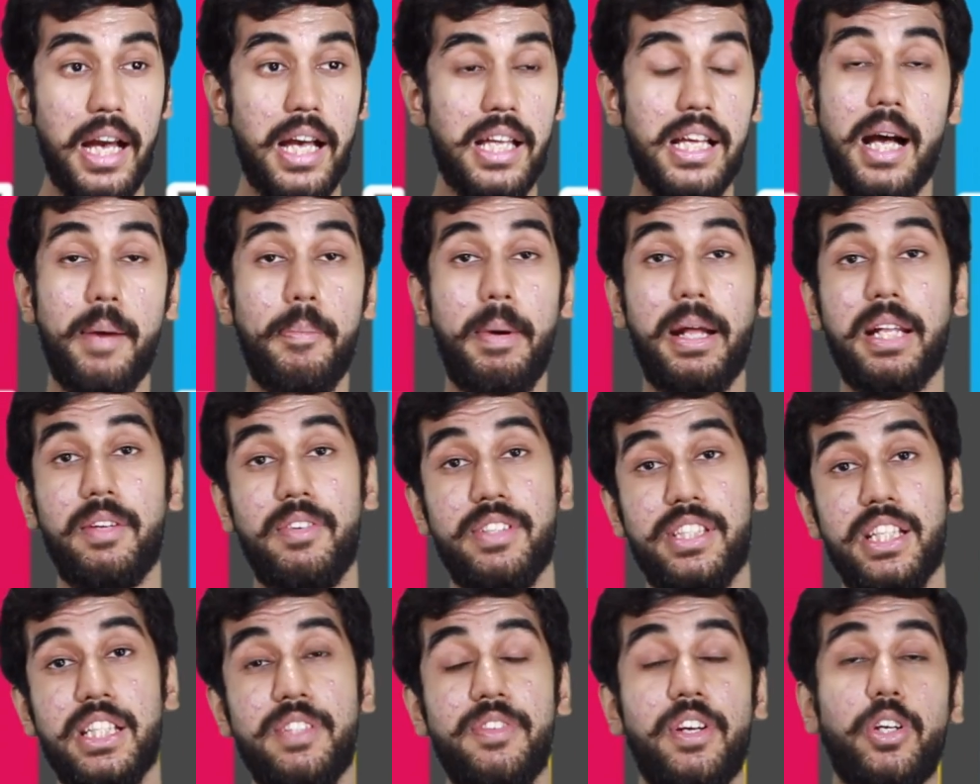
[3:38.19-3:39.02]
By the
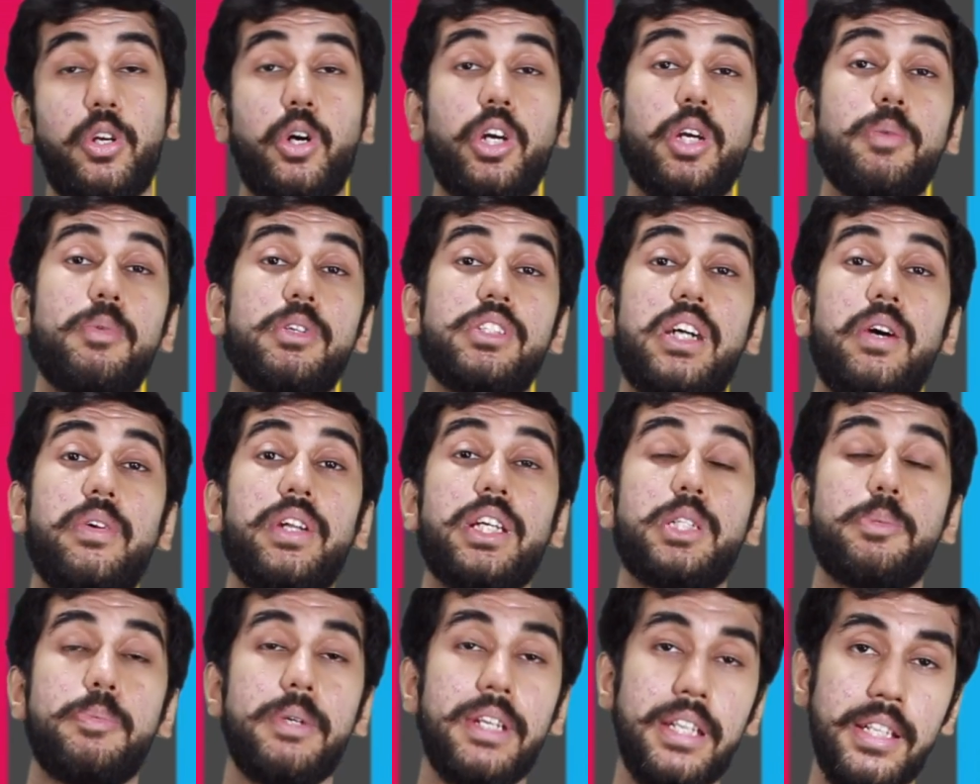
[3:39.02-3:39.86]
way, since we are talking about sound
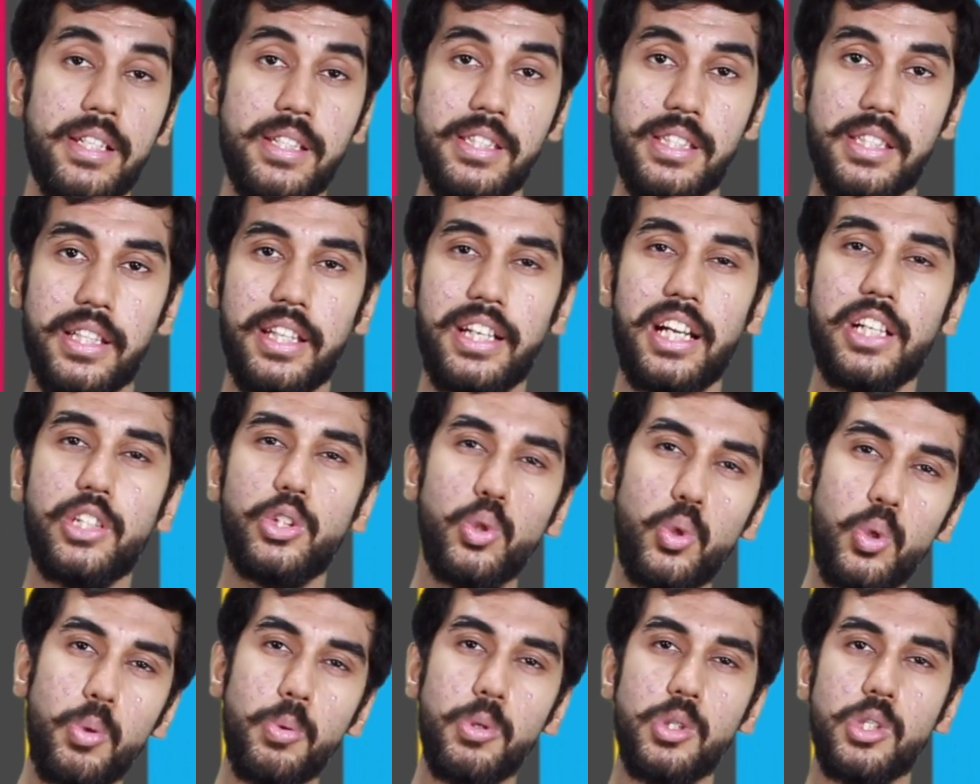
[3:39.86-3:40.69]
experience, there are
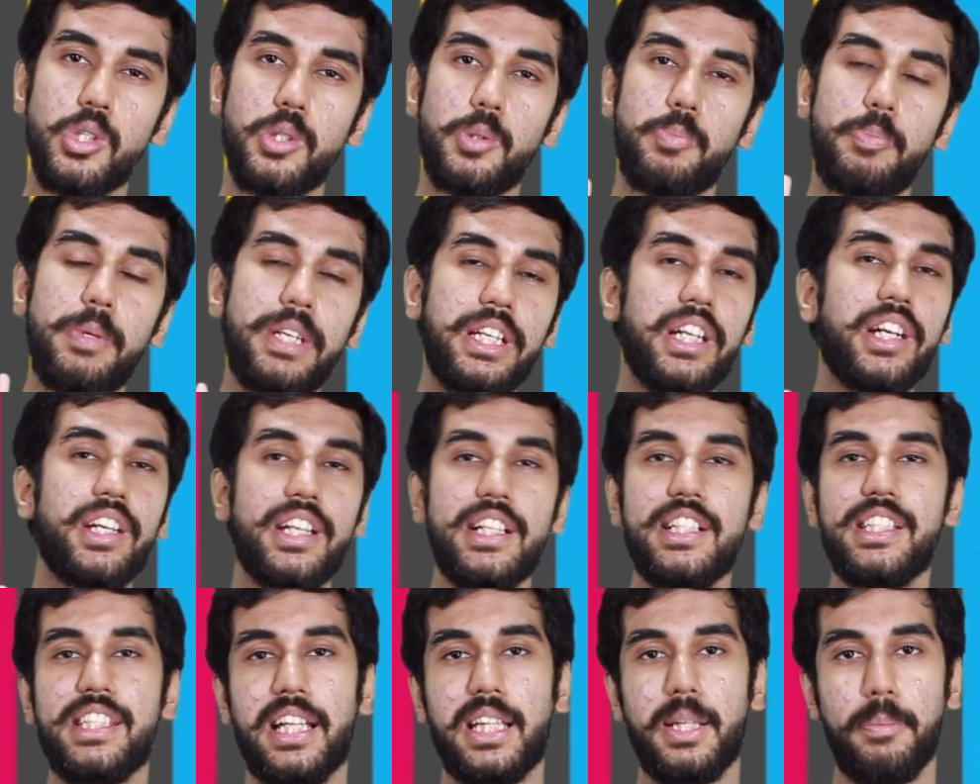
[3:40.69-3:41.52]
two speaker
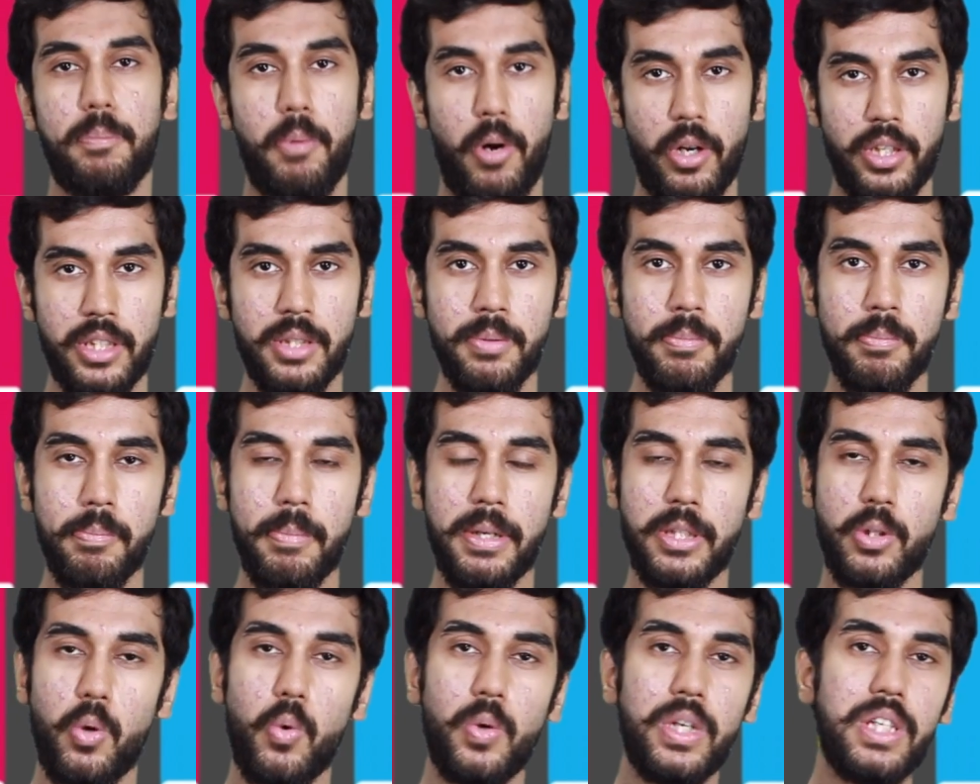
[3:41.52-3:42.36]
grills at the bottom,
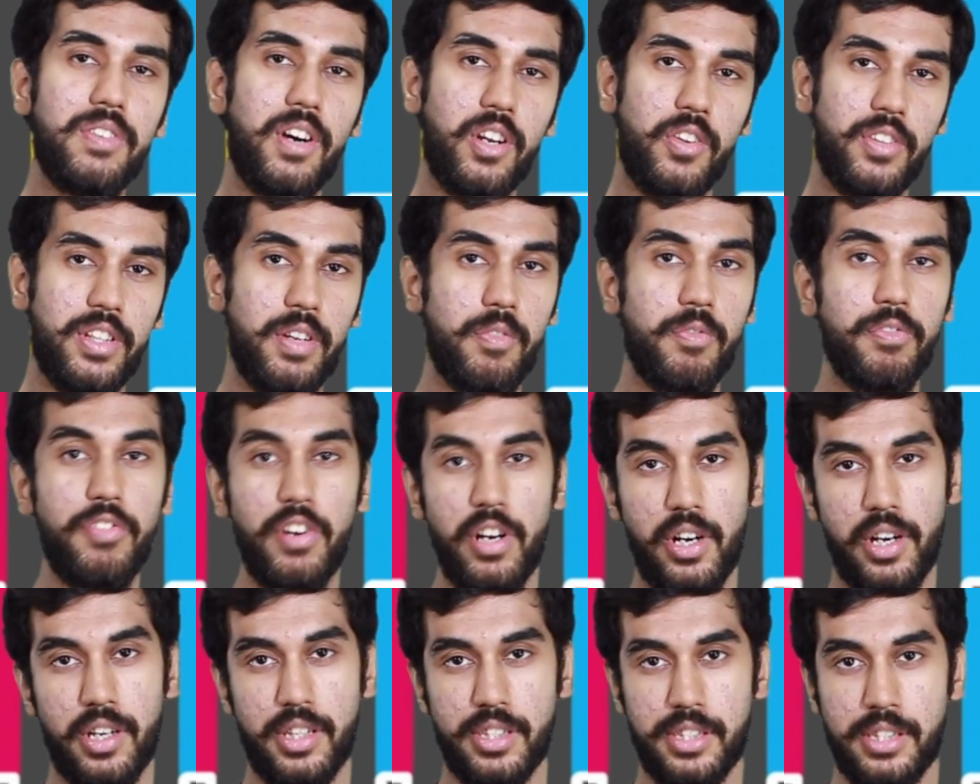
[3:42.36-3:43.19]
but only one of them
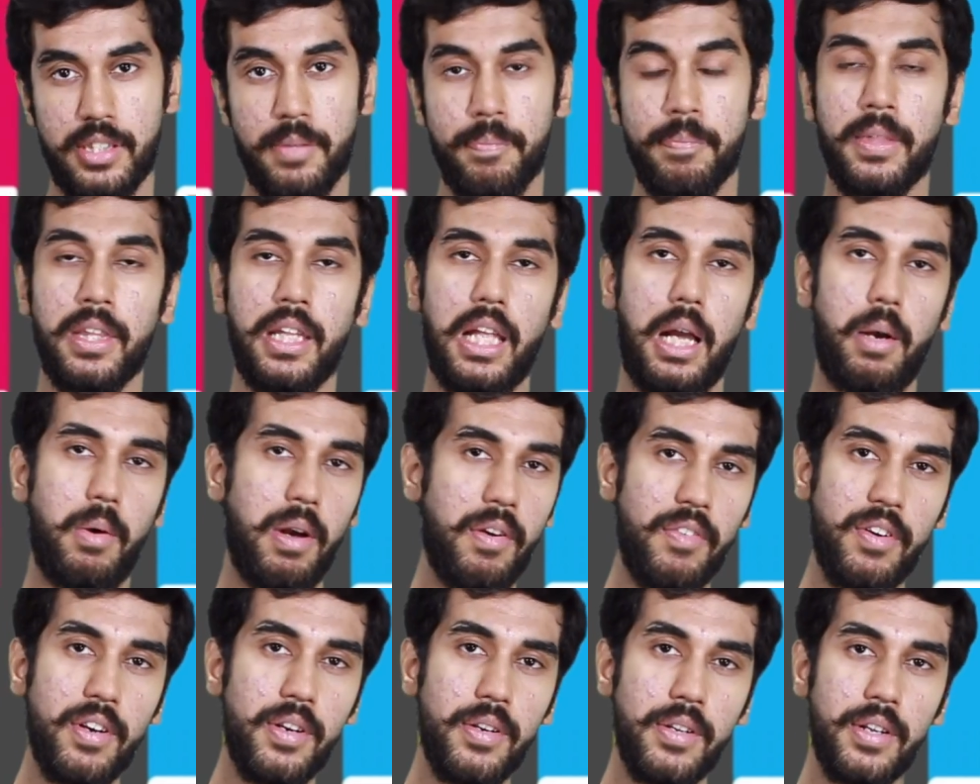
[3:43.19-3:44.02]
works.
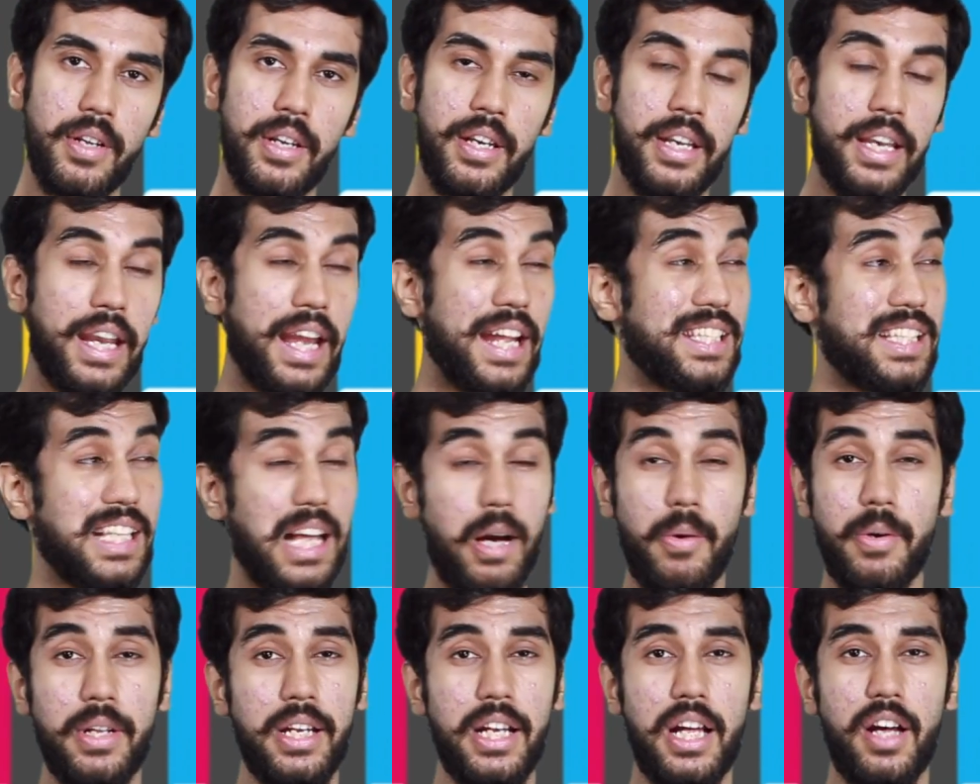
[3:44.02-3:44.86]
However, it's
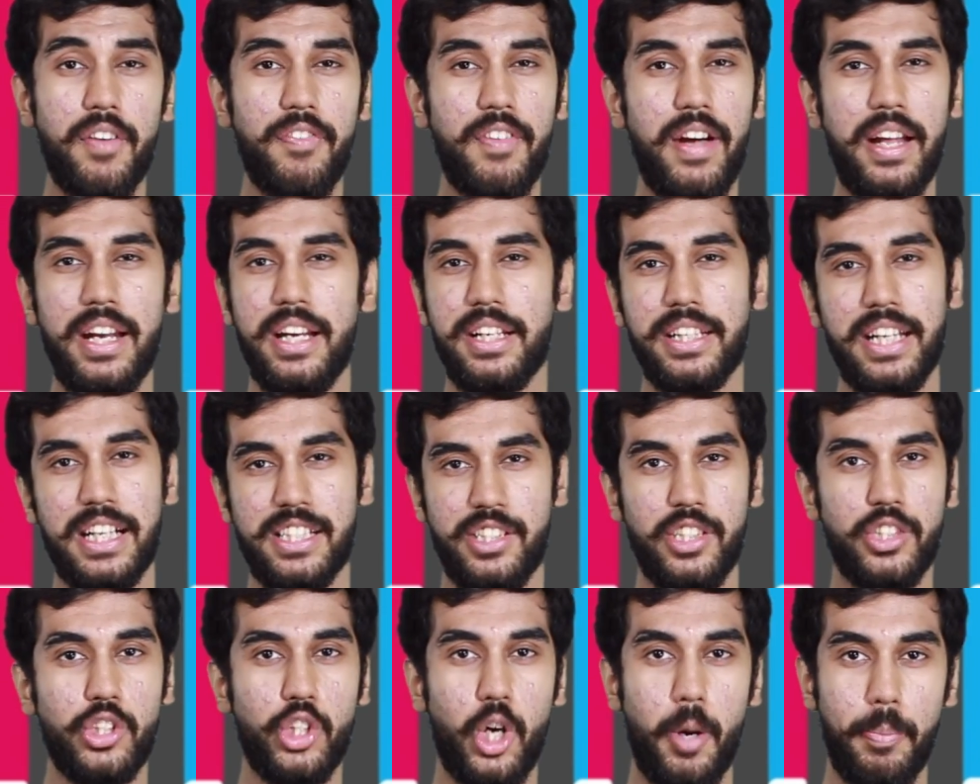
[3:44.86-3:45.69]
loud enough and it
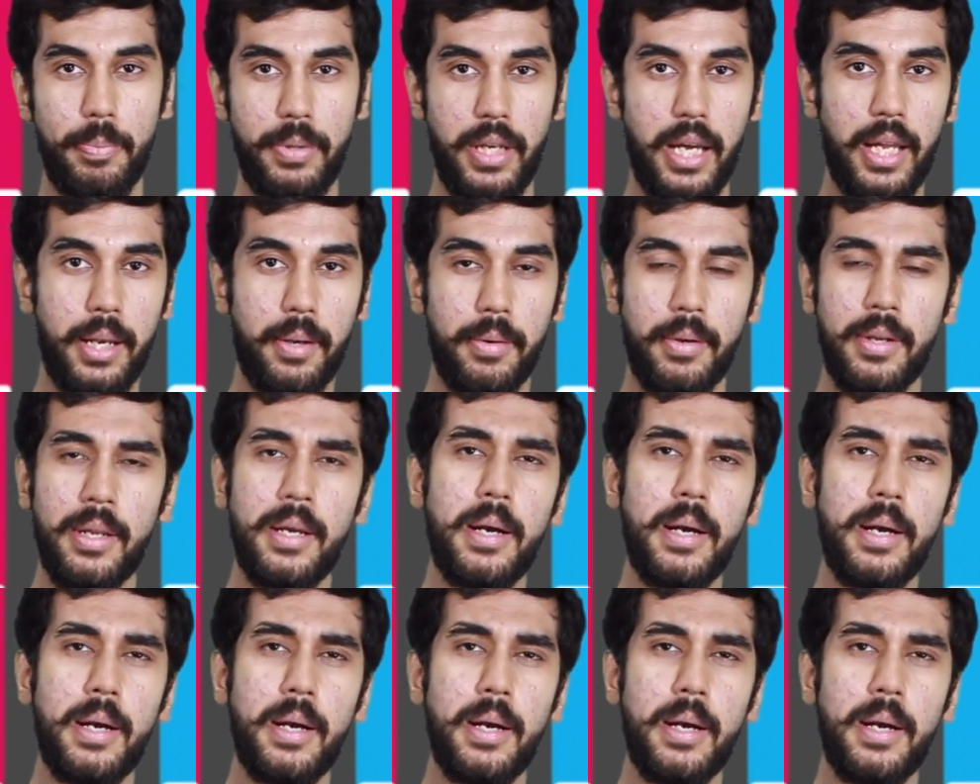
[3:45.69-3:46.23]
gets the job done.